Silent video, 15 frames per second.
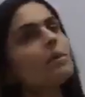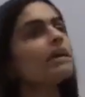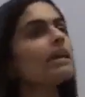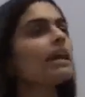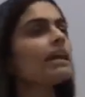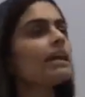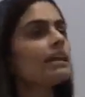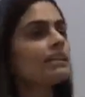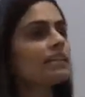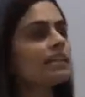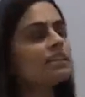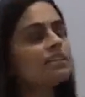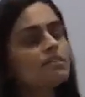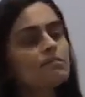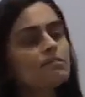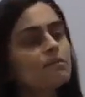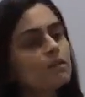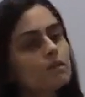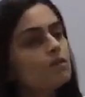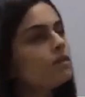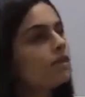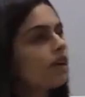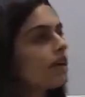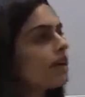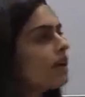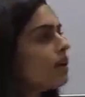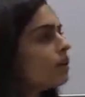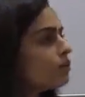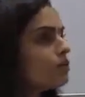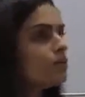the way that it is, and it's refusing
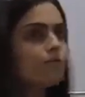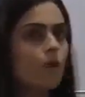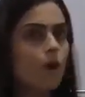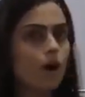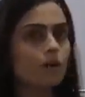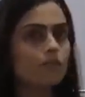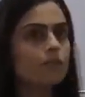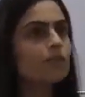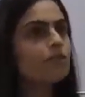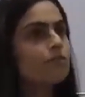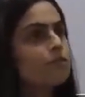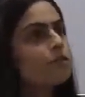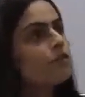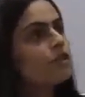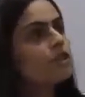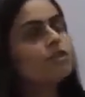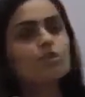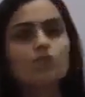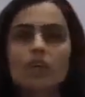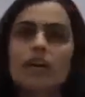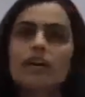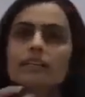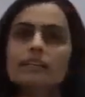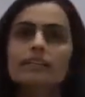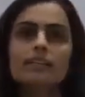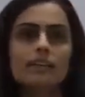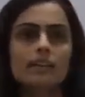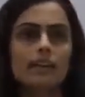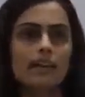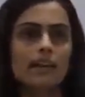to evolve. It's refusing to change
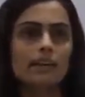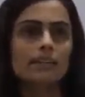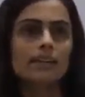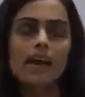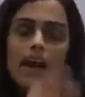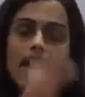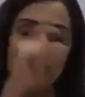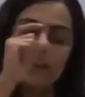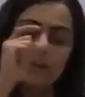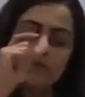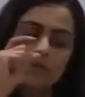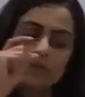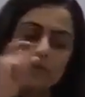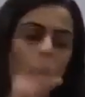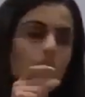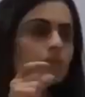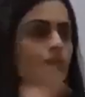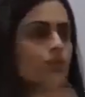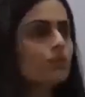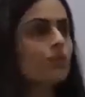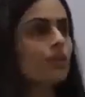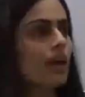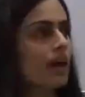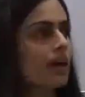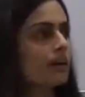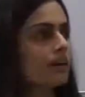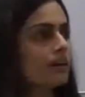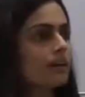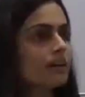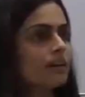certain things. And if you don't do that,
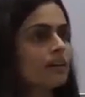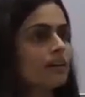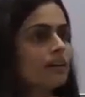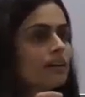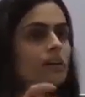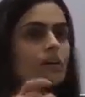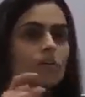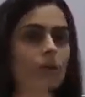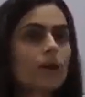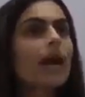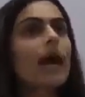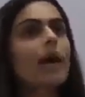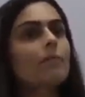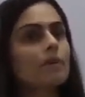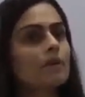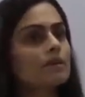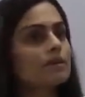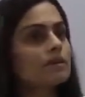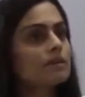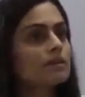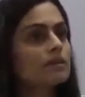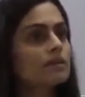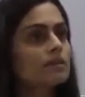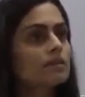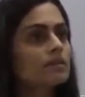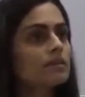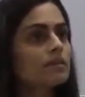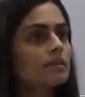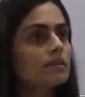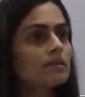what happens?
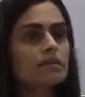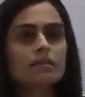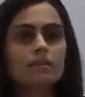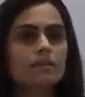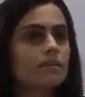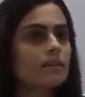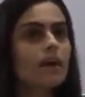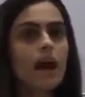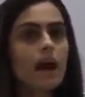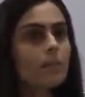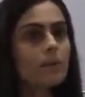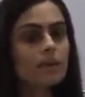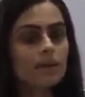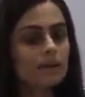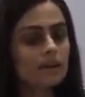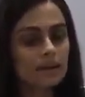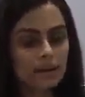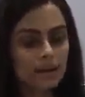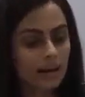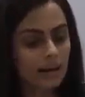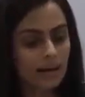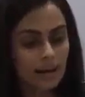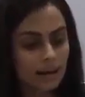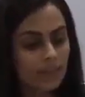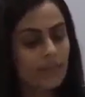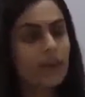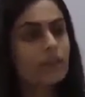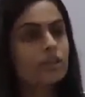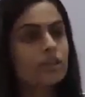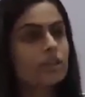I mean,
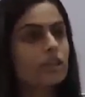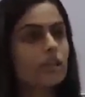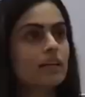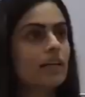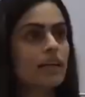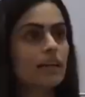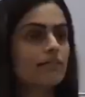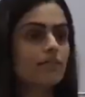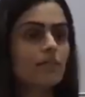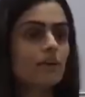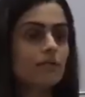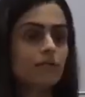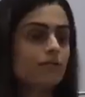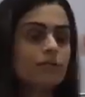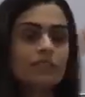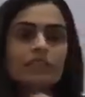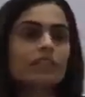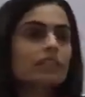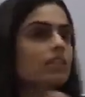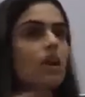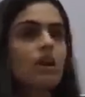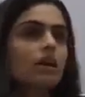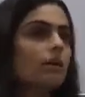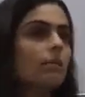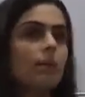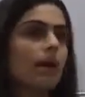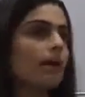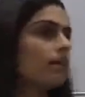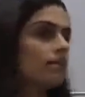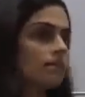eventually, like if a stick's not going to
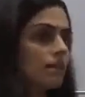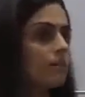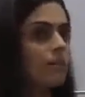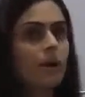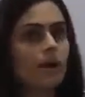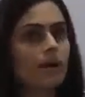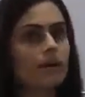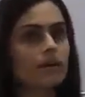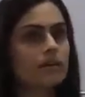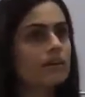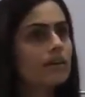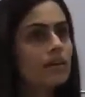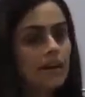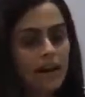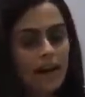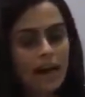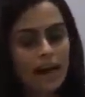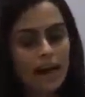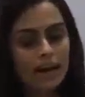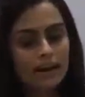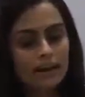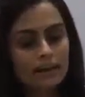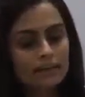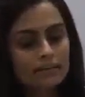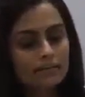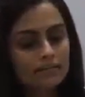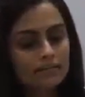bend, it's going to break. And